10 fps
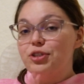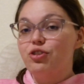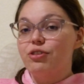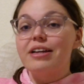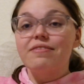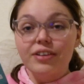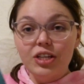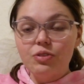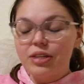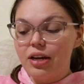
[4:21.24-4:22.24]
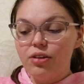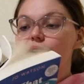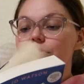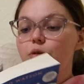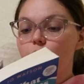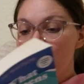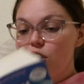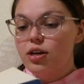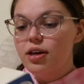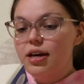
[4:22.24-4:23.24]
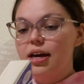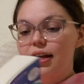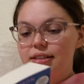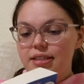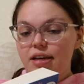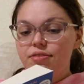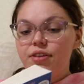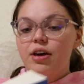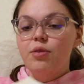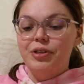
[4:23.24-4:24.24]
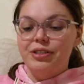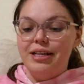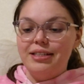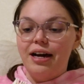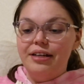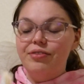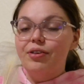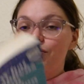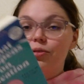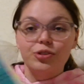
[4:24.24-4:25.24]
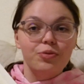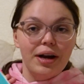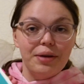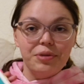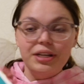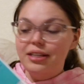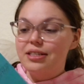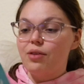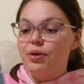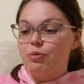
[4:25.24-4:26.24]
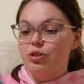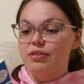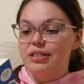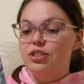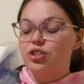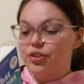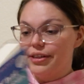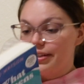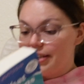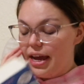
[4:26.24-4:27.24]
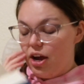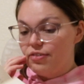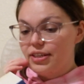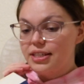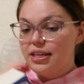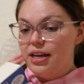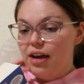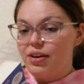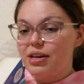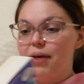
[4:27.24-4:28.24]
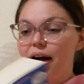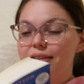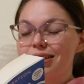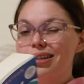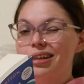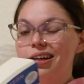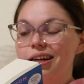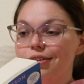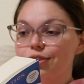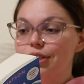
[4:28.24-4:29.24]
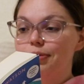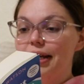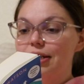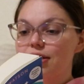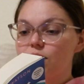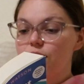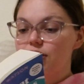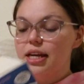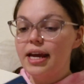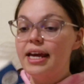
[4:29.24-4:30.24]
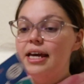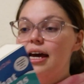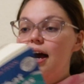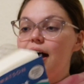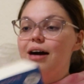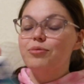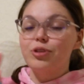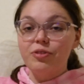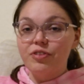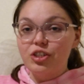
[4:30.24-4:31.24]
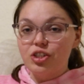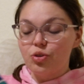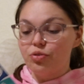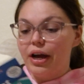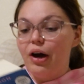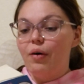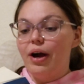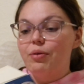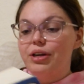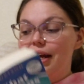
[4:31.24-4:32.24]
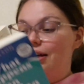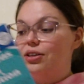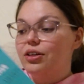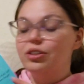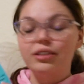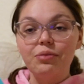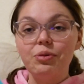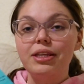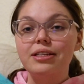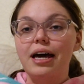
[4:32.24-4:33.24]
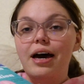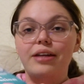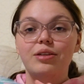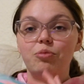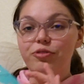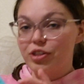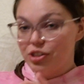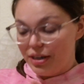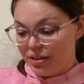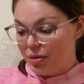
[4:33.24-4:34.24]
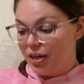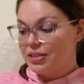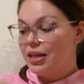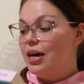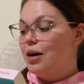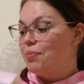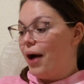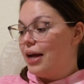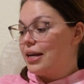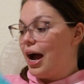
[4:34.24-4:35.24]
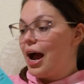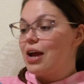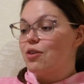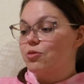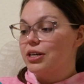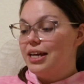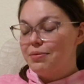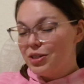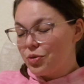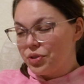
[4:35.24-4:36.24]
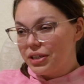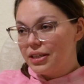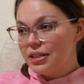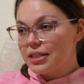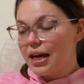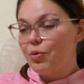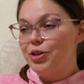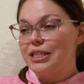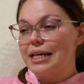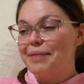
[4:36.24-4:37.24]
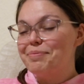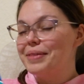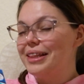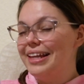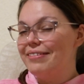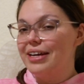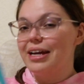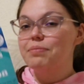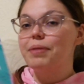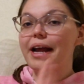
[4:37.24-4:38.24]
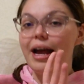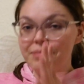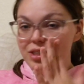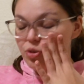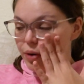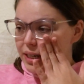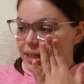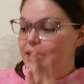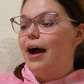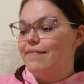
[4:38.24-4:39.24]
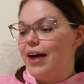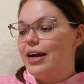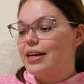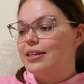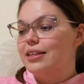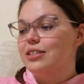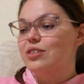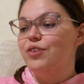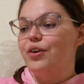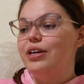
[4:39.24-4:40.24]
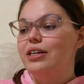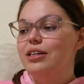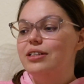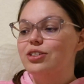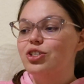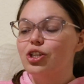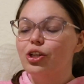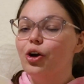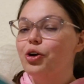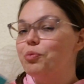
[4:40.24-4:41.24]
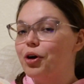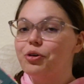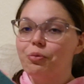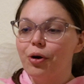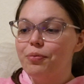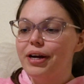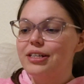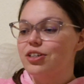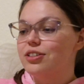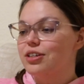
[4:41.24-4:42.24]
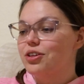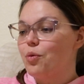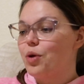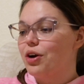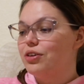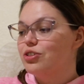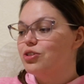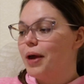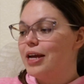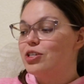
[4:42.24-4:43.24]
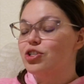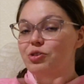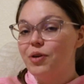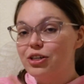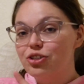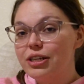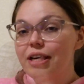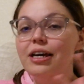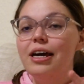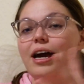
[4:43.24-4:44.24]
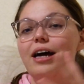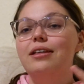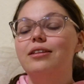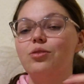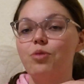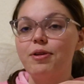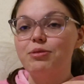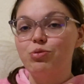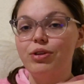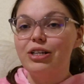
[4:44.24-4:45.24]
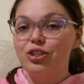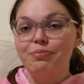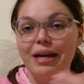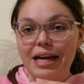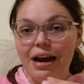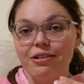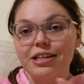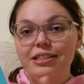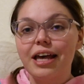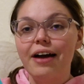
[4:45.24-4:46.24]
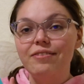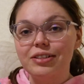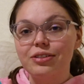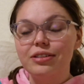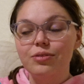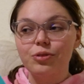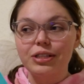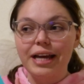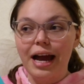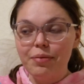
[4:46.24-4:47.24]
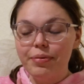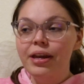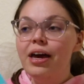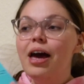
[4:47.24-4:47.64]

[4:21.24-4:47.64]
to create videos out of for work and stuff, because that's kind of also why I'm reading this. I read most of this during the day, obviously. I read about 100 pages at work today. So I'm gonna finish this off now. I wanna get done with this and move on to other books. But I really am enjoying this. I won't say I'm loving it, but I am enjoying it. I find this is a very slow burn romance, considering that we're on page 200 and the romance between our 2 main characters haven't really happened.